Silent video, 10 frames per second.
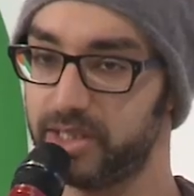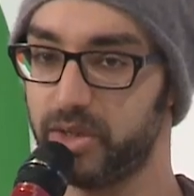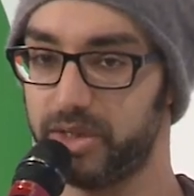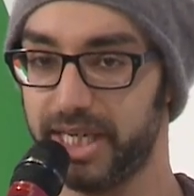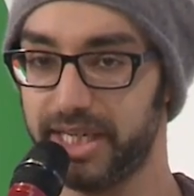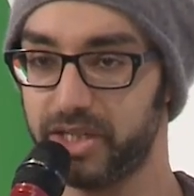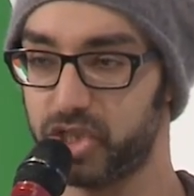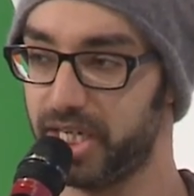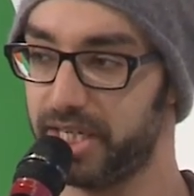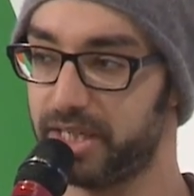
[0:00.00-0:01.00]
is not getting
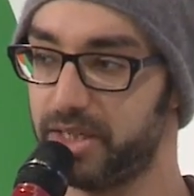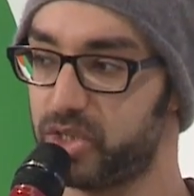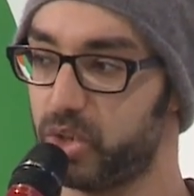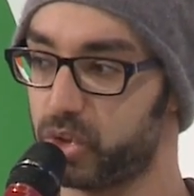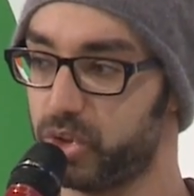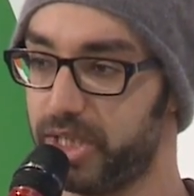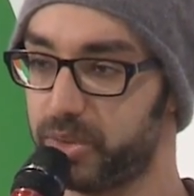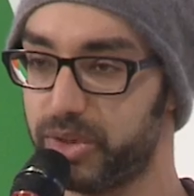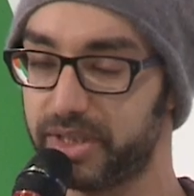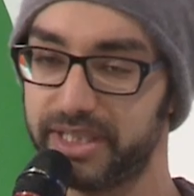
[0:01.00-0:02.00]
shared in a social
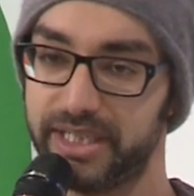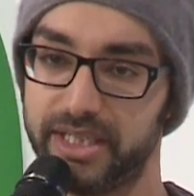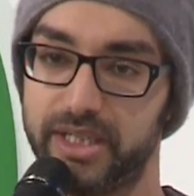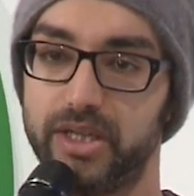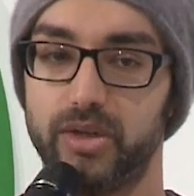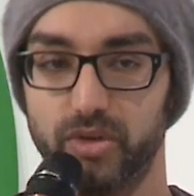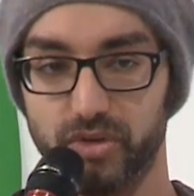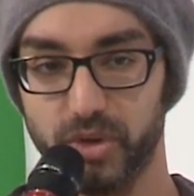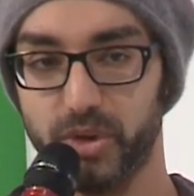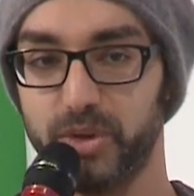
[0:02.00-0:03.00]
network.
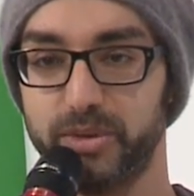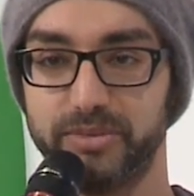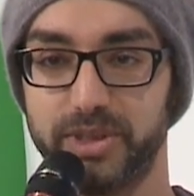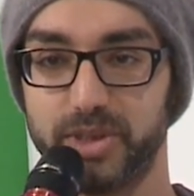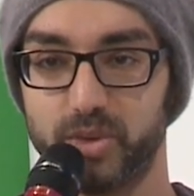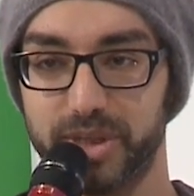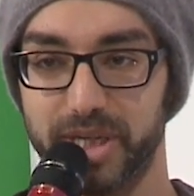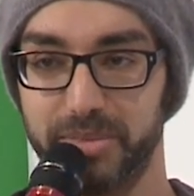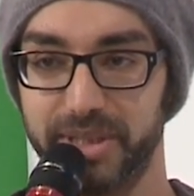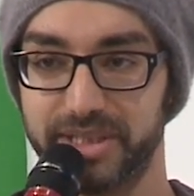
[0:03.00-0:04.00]
So this is what
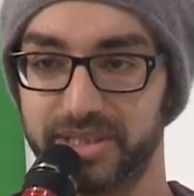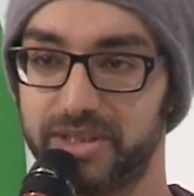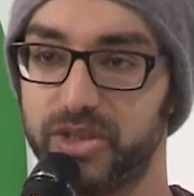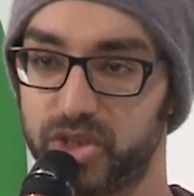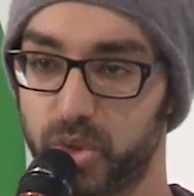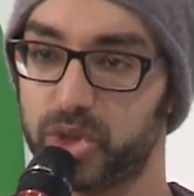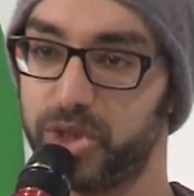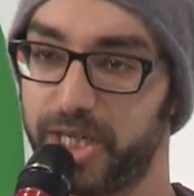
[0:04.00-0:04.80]
I built, a social